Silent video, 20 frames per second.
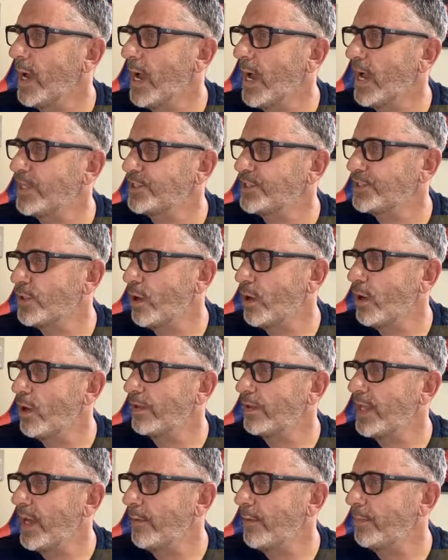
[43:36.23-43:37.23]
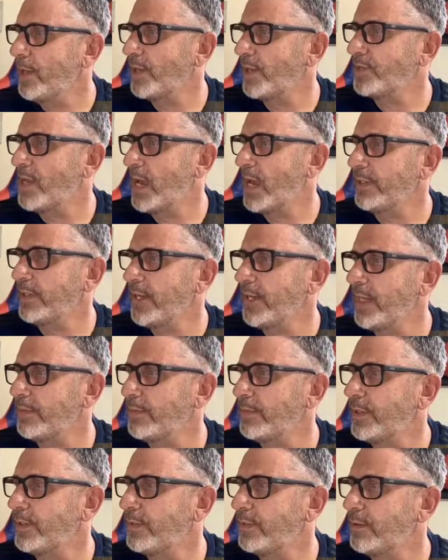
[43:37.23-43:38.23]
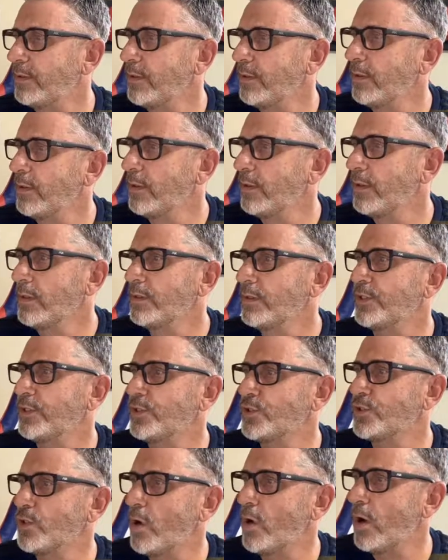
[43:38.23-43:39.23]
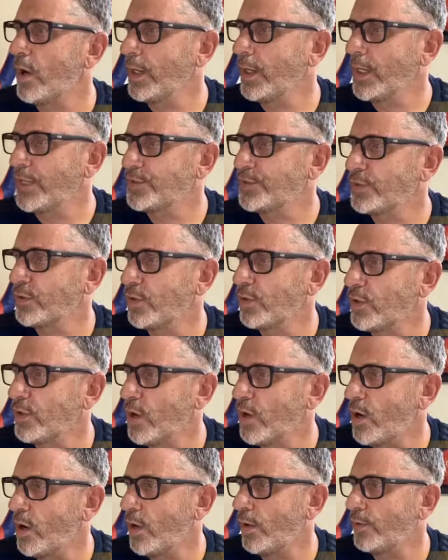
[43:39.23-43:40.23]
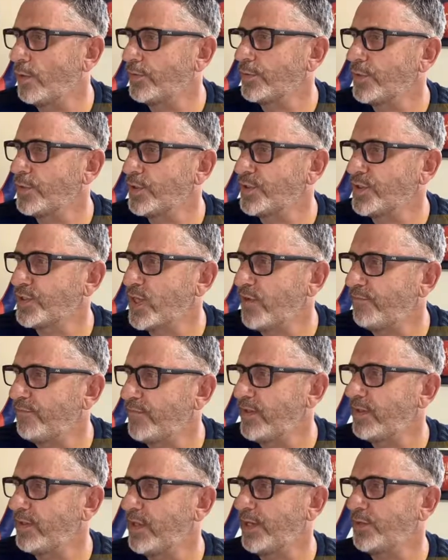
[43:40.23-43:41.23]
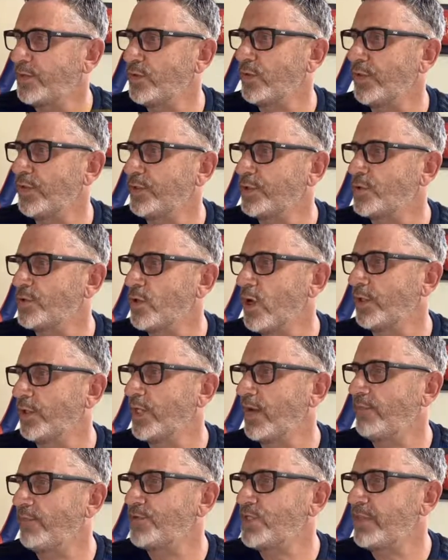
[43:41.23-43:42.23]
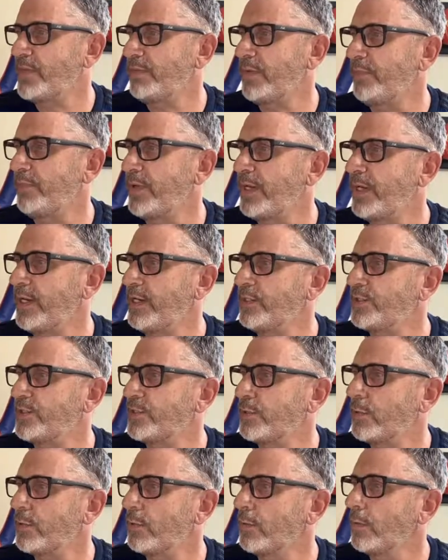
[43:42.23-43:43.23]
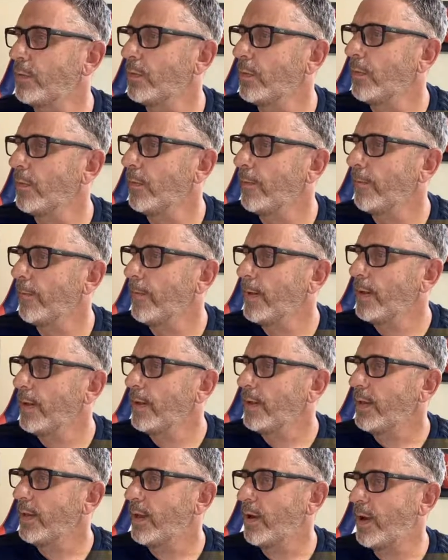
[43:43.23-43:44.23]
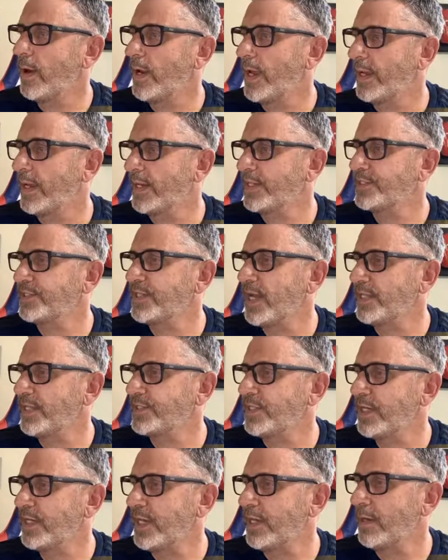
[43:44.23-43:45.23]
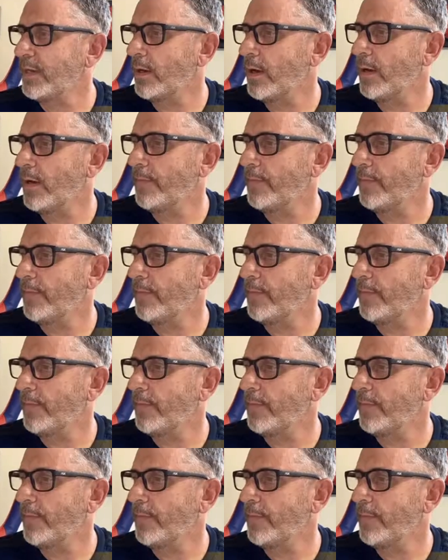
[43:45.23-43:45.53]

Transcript: I saw that about Tommy Edman. DeJong, that's a good call. Chris Duffy, I do like DeJong favor GPPs. All right, I guess that's it.